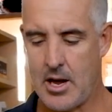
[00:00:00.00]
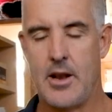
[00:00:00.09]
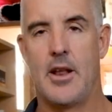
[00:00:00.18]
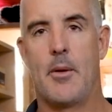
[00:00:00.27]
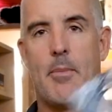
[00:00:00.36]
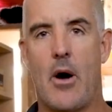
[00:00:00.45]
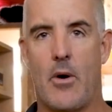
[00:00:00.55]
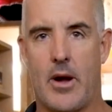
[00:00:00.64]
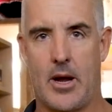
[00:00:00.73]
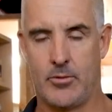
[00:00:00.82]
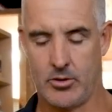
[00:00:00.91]
and then a power
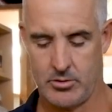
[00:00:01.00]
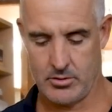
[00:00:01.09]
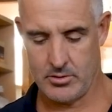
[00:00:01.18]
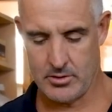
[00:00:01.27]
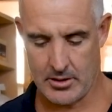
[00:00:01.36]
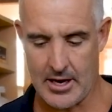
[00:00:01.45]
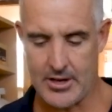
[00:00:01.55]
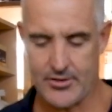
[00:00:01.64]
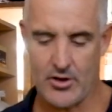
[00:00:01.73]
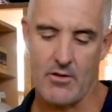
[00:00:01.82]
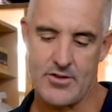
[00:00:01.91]
cable. Okay,
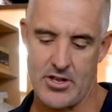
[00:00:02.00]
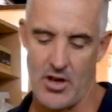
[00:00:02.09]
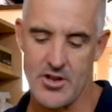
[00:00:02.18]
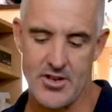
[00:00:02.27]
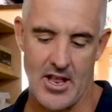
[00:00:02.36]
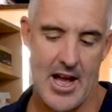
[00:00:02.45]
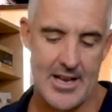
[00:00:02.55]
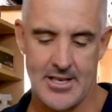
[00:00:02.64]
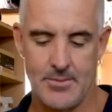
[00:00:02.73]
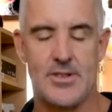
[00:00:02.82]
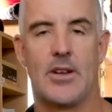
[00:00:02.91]
so obviously those are the
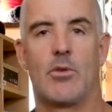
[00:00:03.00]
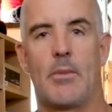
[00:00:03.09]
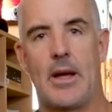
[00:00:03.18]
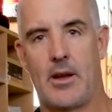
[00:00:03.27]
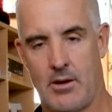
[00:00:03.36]
items that will make